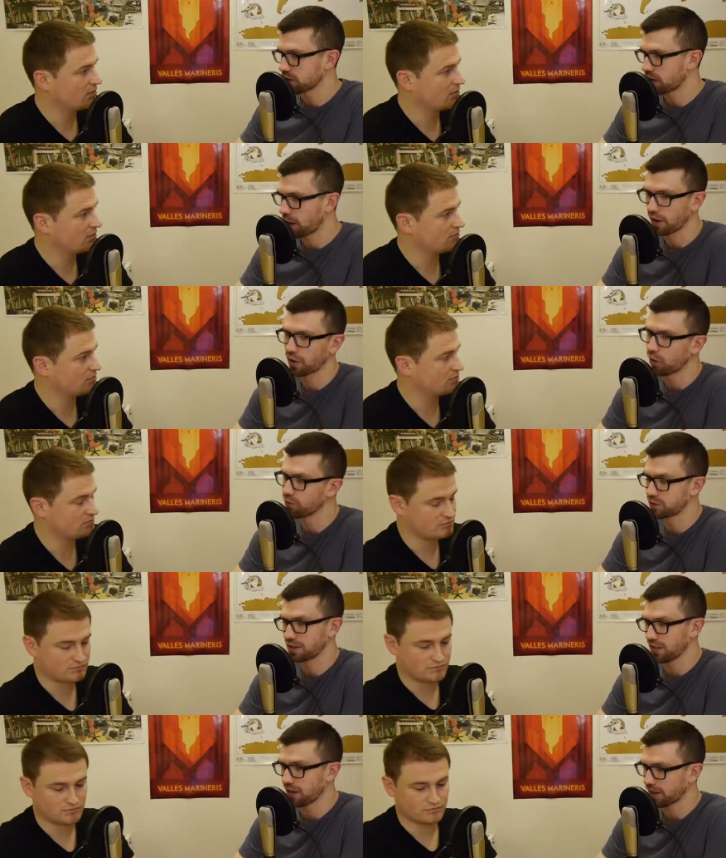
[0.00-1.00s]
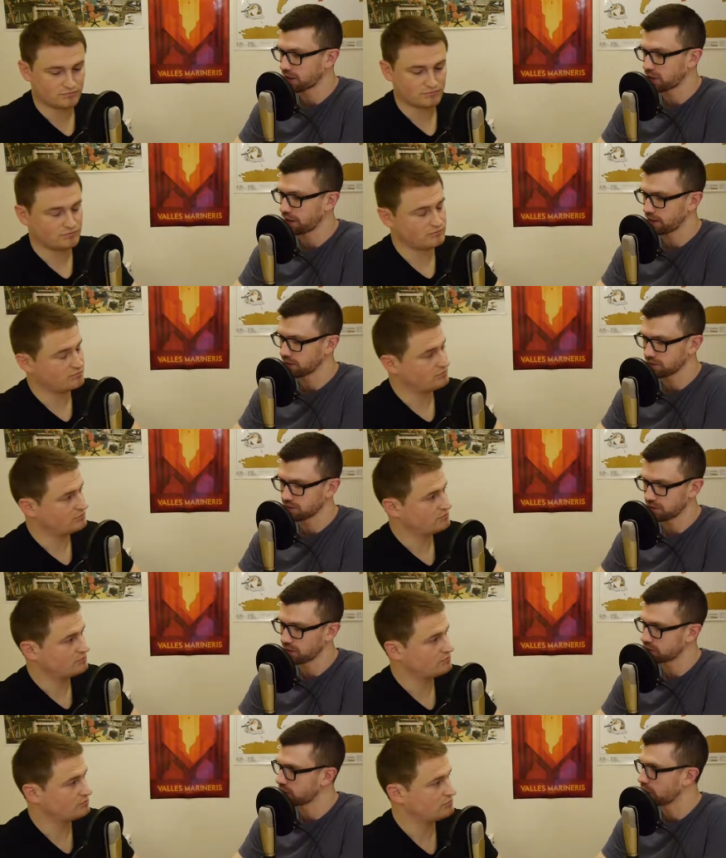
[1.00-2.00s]
Speaker 1: so. And obviously, like looking in
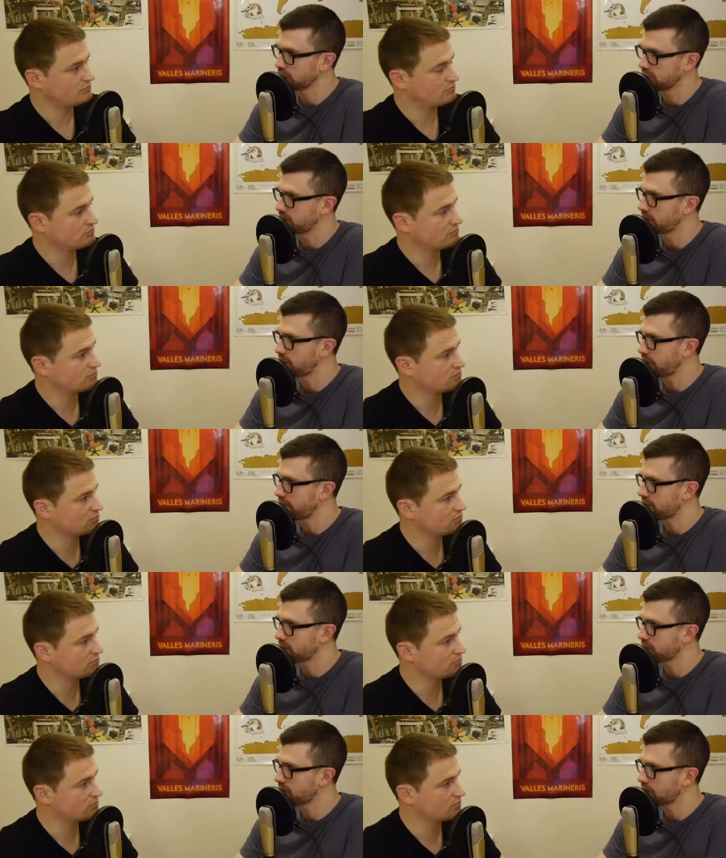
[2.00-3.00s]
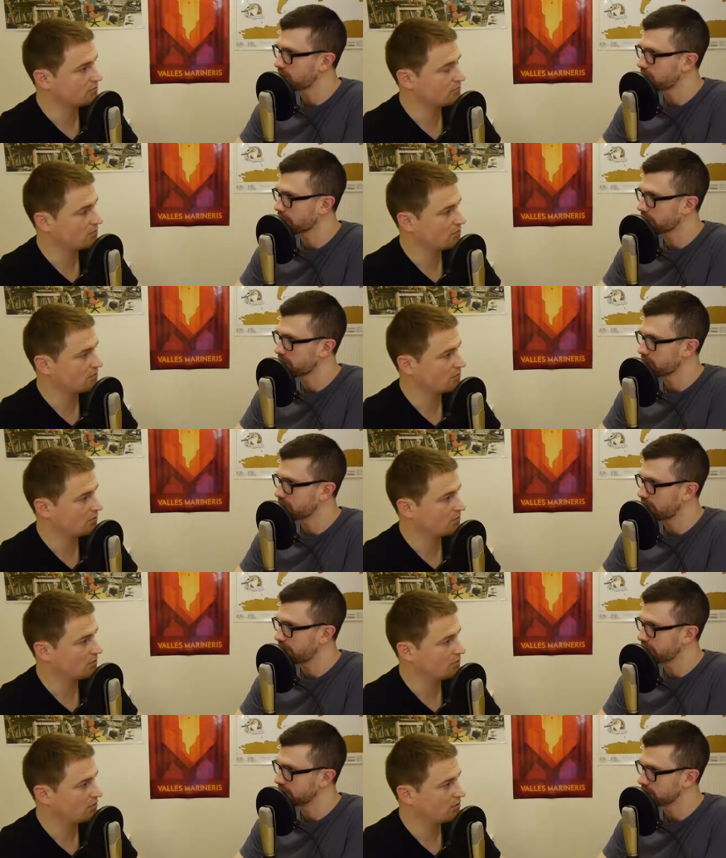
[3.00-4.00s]
our solar system for evidence of other microbial
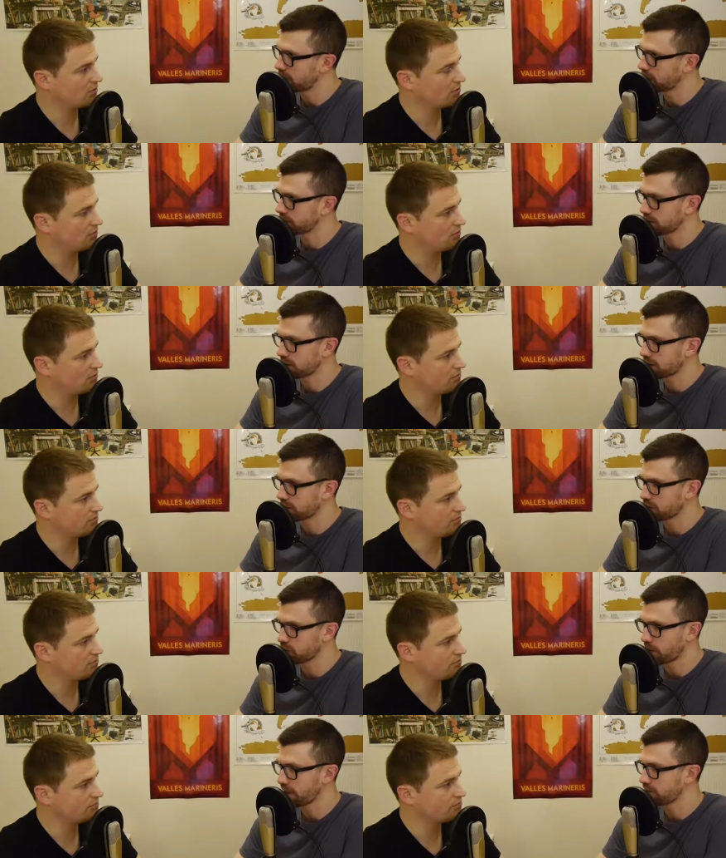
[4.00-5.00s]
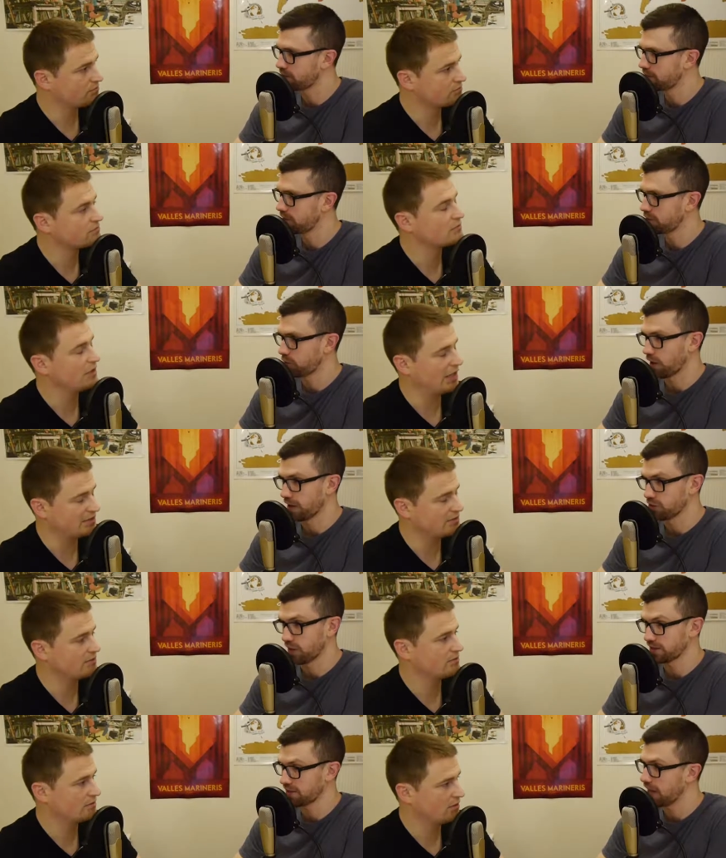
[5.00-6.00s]
life and stuff is like a good way of trying yes. to
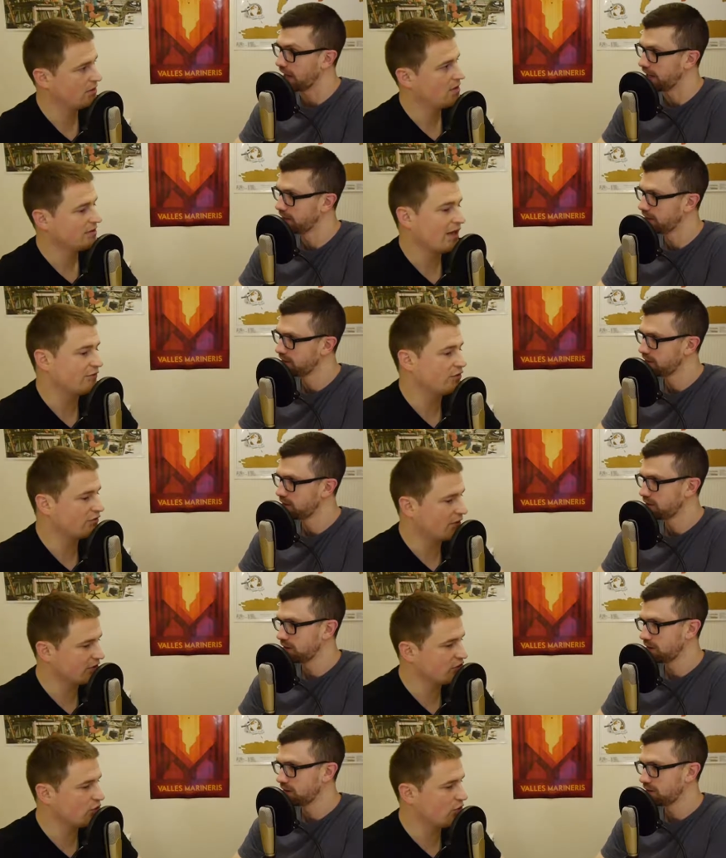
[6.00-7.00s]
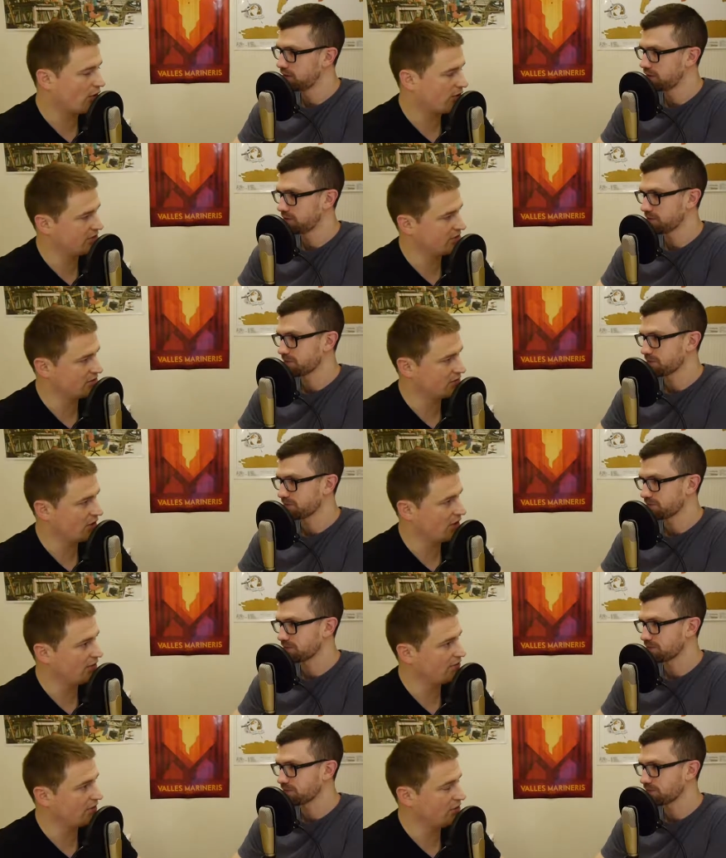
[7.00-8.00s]
address
Speaker 2: that. Yeah, if you find two origins of
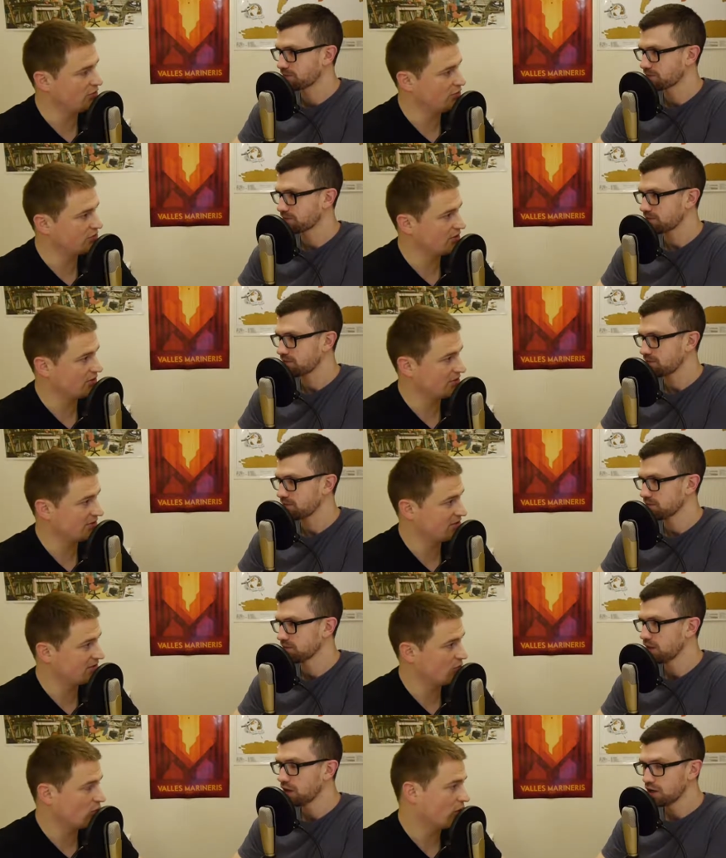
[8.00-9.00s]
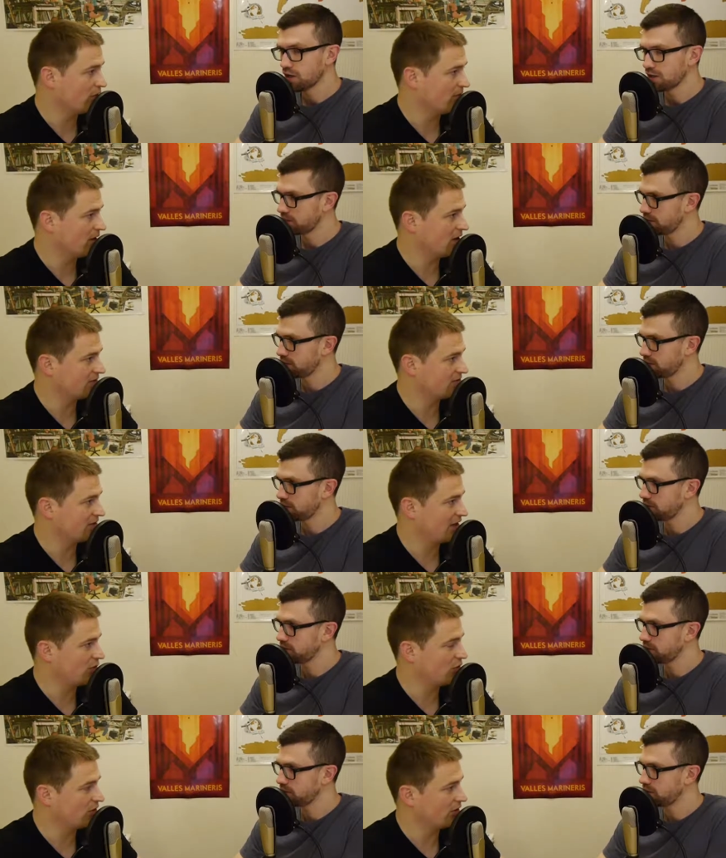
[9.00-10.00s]
life in your solar system, one on Mars,
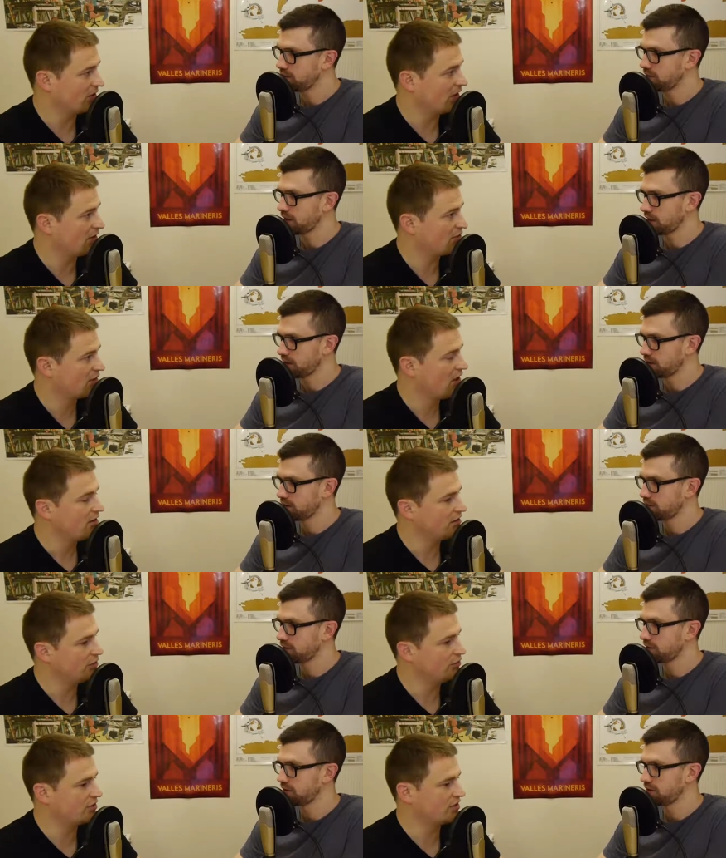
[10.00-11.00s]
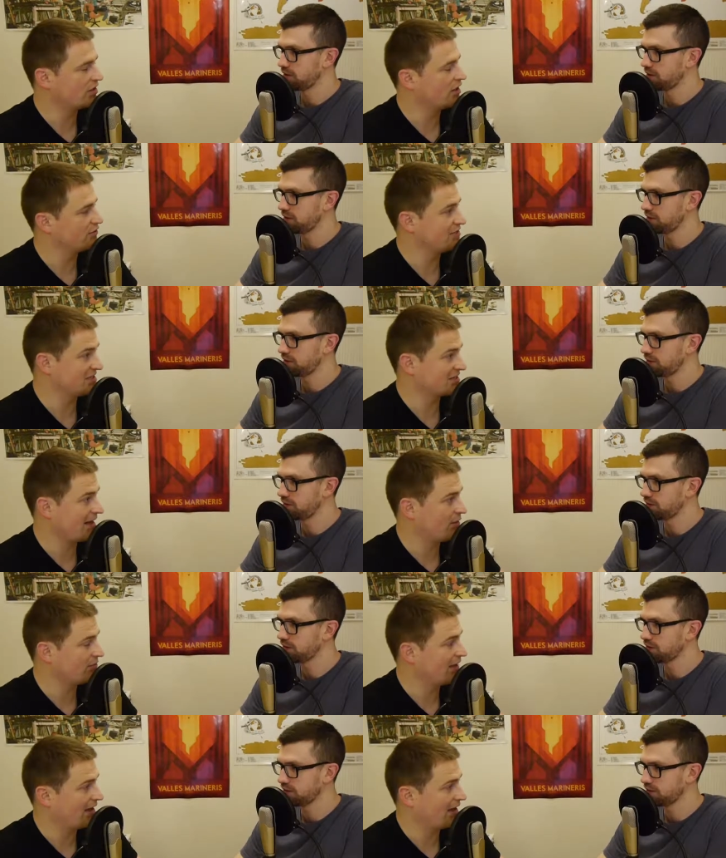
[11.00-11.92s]
say one on Earth, yeah. you can kind of discount